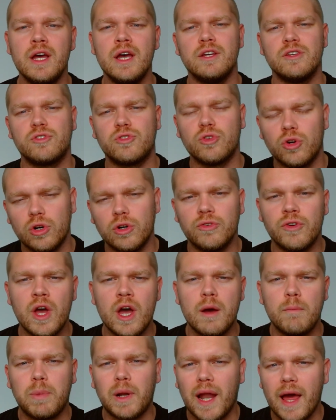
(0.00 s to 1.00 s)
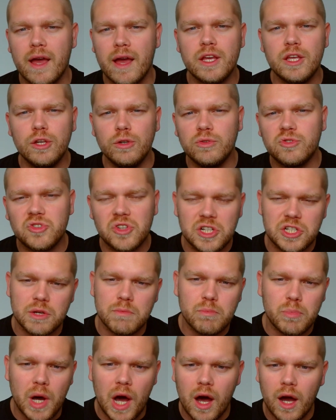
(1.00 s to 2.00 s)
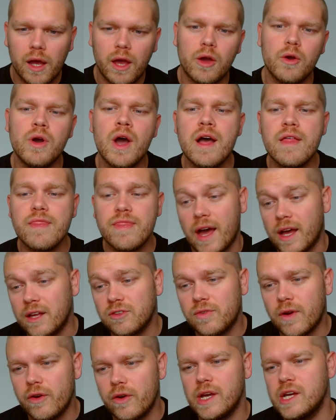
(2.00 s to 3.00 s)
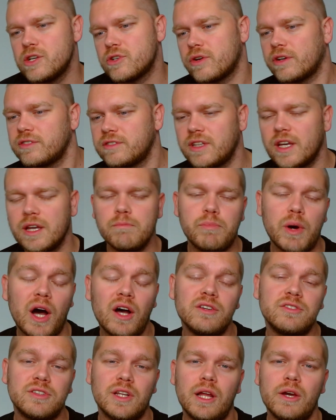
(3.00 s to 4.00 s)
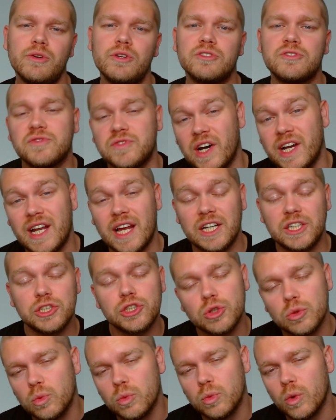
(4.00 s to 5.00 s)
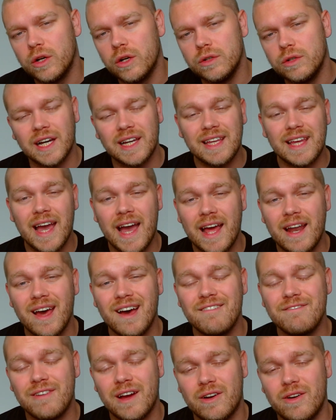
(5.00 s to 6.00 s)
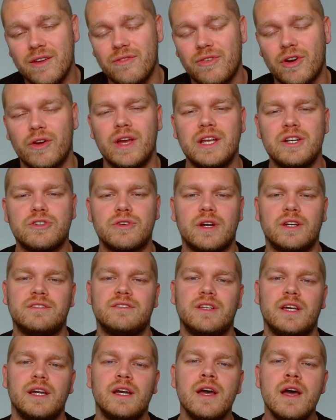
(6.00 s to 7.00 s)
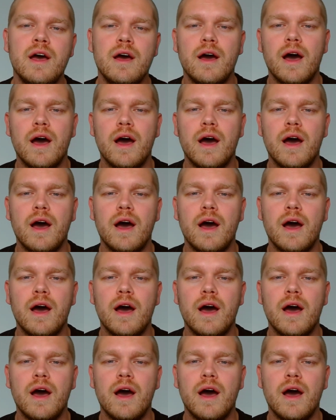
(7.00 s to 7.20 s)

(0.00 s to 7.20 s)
sort of player usage embargo, that's very interesting. Barcelona's financial woes, again, very, very interesting.